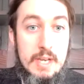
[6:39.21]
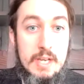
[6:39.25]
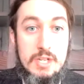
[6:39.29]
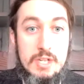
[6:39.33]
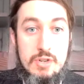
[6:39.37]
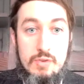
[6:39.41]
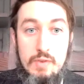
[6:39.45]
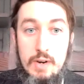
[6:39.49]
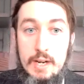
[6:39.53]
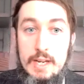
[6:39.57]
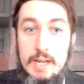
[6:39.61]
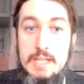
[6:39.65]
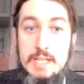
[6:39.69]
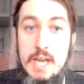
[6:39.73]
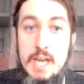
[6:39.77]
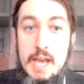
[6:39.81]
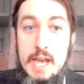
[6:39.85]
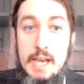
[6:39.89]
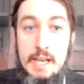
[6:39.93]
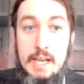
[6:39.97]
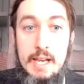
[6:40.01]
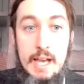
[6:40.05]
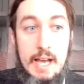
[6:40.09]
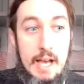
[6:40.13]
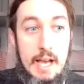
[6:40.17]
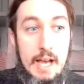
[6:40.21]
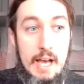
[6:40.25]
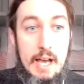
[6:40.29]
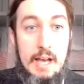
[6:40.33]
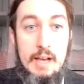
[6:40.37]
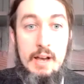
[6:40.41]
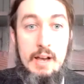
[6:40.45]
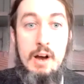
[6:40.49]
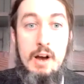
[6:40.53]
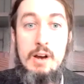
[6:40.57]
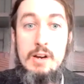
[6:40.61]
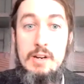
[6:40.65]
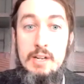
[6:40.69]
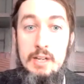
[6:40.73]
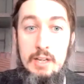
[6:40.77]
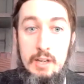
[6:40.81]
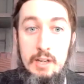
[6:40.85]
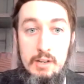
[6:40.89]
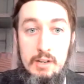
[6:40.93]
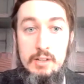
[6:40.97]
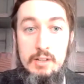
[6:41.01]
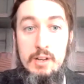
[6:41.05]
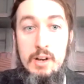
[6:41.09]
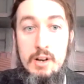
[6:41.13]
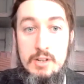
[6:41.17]
to really take a hard
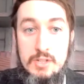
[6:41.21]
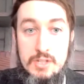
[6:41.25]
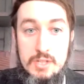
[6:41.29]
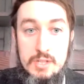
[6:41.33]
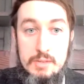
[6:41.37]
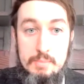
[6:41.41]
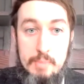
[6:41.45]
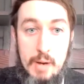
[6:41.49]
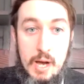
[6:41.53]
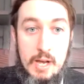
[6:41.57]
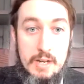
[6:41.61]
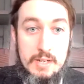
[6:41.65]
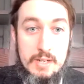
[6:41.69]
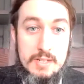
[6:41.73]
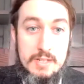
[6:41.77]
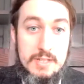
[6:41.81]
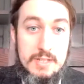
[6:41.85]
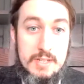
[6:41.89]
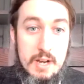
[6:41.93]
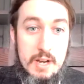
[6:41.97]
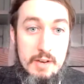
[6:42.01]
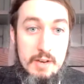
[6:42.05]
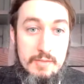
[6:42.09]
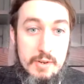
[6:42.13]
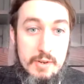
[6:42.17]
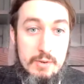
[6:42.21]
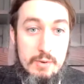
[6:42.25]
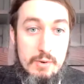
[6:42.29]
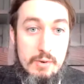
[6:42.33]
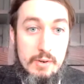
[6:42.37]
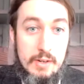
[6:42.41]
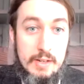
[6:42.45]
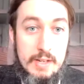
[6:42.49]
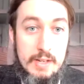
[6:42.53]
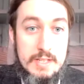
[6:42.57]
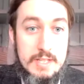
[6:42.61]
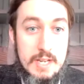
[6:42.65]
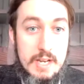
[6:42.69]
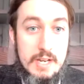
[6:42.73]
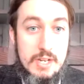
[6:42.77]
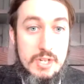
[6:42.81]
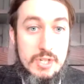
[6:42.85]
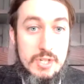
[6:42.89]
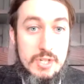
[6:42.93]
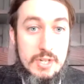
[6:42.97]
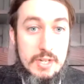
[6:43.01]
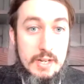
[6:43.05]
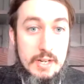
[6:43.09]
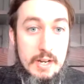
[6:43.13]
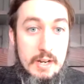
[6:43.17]
look under the bonnet of your
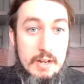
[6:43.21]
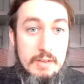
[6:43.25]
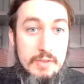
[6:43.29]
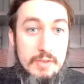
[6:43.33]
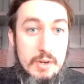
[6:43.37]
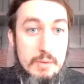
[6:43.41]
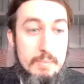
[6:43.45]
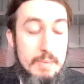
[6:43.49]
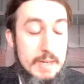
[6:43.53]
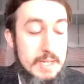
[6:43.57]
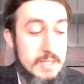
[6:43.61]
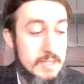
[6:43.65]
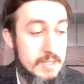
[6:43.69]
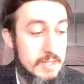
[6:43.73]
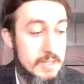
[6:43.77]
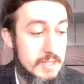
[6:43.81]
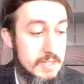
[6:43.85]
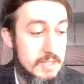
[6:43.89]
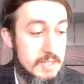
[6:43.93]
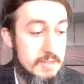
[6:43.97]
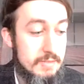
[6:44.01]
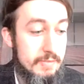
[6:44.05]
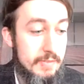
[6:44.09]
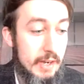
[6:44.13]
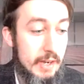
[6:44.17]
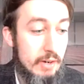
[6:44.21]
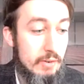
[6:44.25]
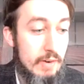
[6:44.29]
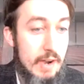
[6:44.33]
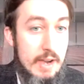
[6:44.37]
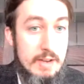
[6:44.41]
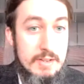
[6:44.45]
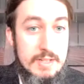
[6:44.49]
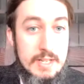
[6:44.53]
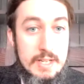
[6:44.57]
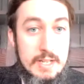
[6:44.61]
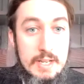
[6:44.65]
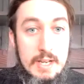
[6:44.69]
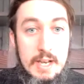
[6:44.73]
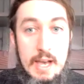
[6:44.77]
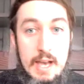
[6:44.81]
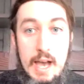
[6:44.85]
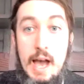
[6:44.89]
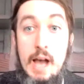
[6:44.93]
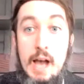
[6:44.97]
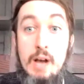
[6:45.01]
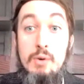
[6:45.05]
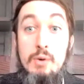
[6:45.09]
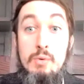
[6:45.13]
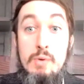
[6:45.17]
organization and of your business to figure out
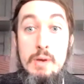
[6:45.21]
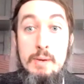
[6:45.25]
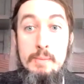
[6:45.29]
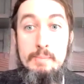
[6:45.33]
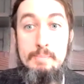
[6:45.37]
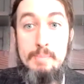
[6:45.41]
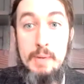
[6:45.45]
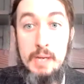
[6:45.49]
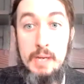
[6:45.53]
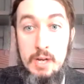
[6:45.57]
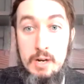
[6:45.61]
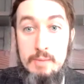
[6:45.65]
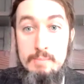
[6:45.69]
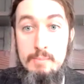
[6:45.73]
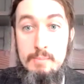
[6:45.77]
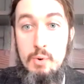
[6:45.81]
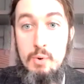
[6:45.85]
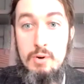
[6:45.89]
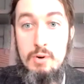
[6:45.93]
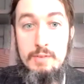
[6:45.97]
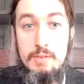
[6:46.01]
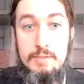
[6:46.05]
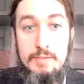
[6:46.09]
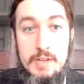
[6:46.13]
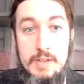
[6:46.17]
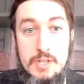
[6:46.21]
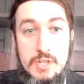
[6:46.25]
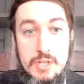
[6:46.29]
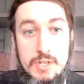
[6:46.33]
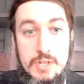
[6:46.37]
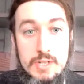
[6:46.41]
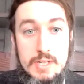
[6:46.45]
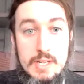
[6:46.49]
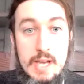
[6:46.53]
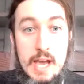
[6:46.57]
how can we become more efficient?